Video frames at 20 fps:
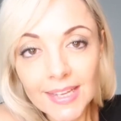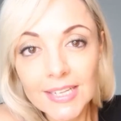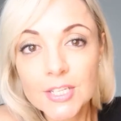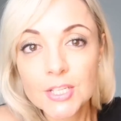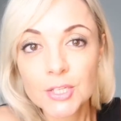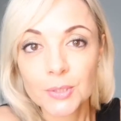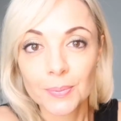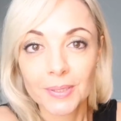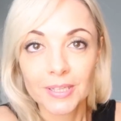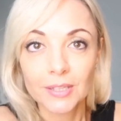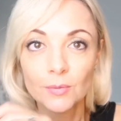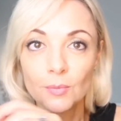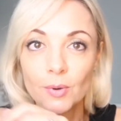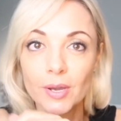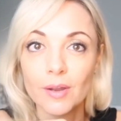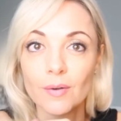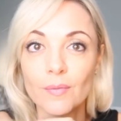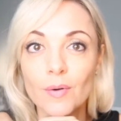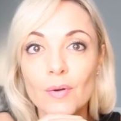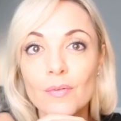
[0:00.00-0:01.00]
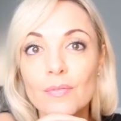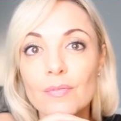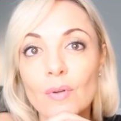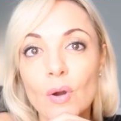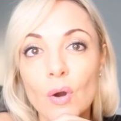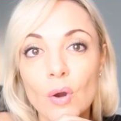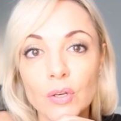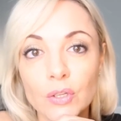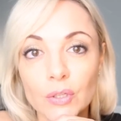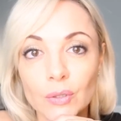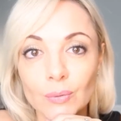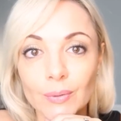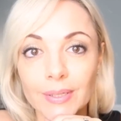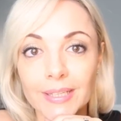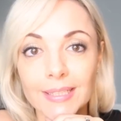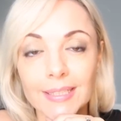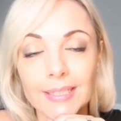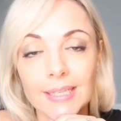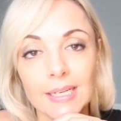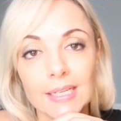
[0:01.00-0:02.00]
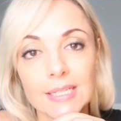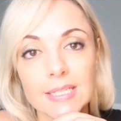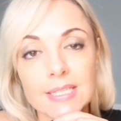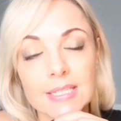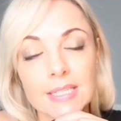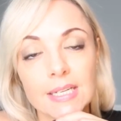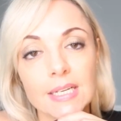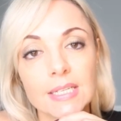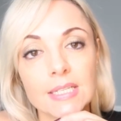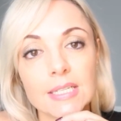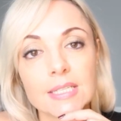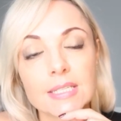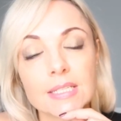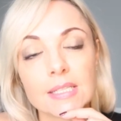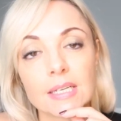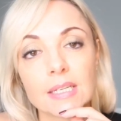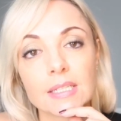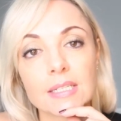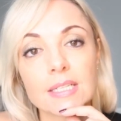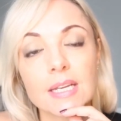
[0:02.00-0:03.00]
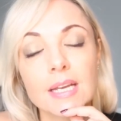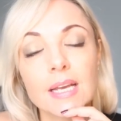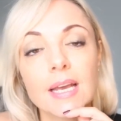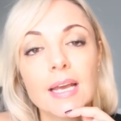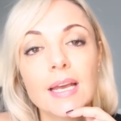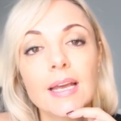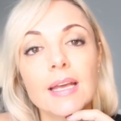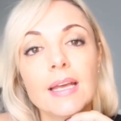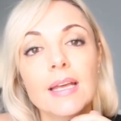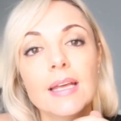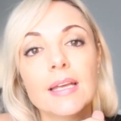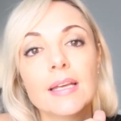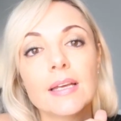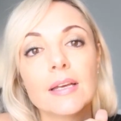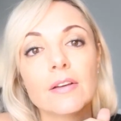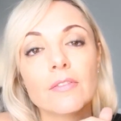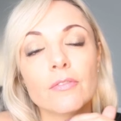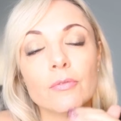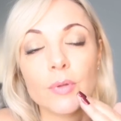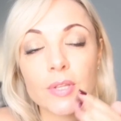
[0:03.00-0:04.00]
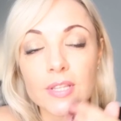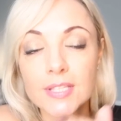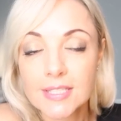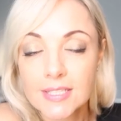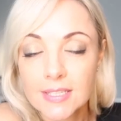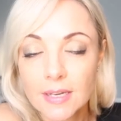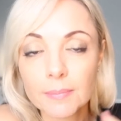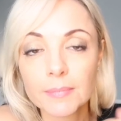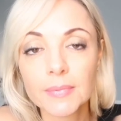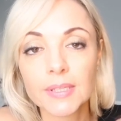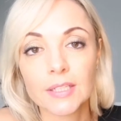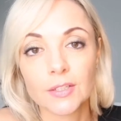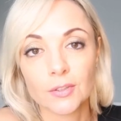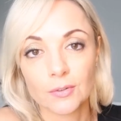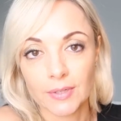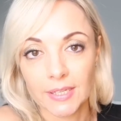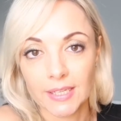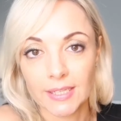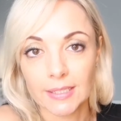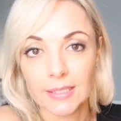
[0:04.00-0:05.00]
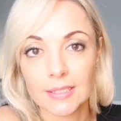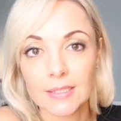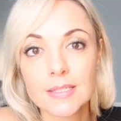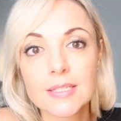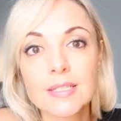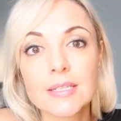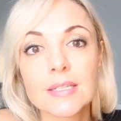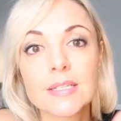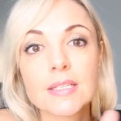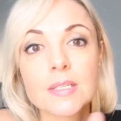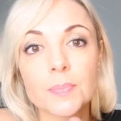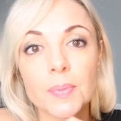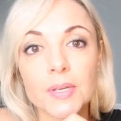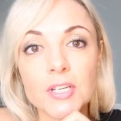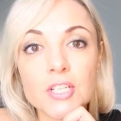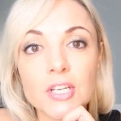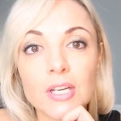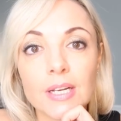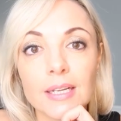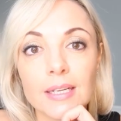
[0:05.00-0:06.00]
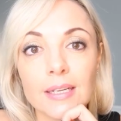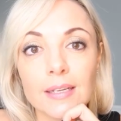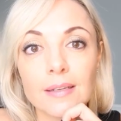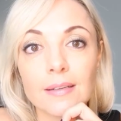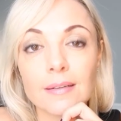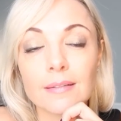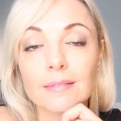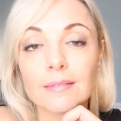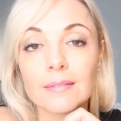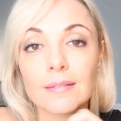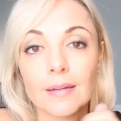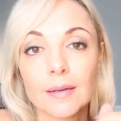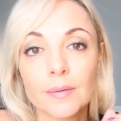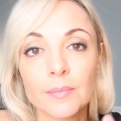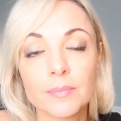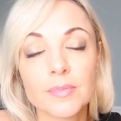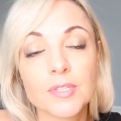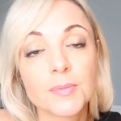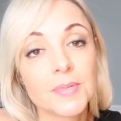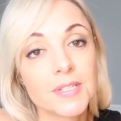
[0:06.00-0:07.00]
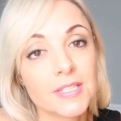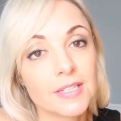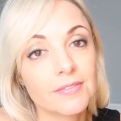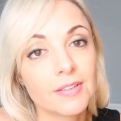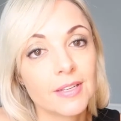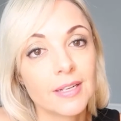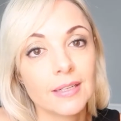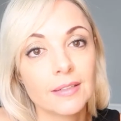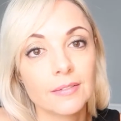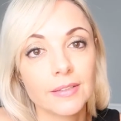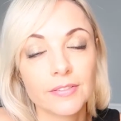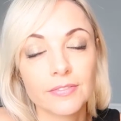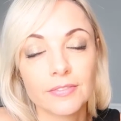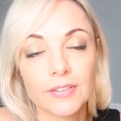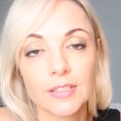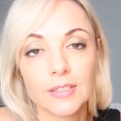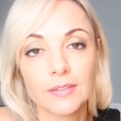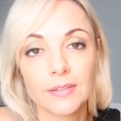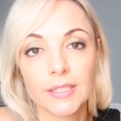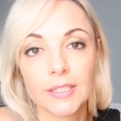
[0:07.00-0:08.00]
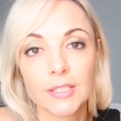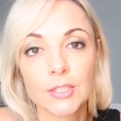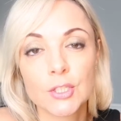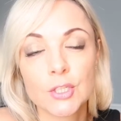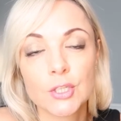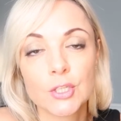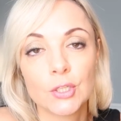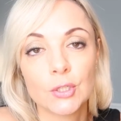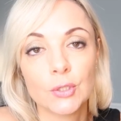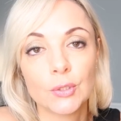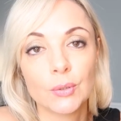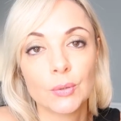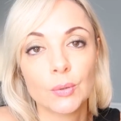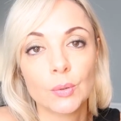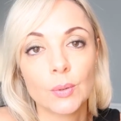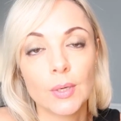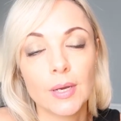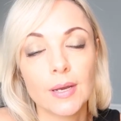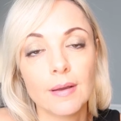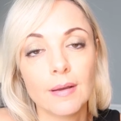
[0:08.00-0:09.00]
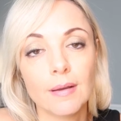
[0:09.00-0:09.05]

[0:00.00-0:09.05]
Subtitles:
to be aware of on your INCI list is that with some ingredients, especially specifically referring to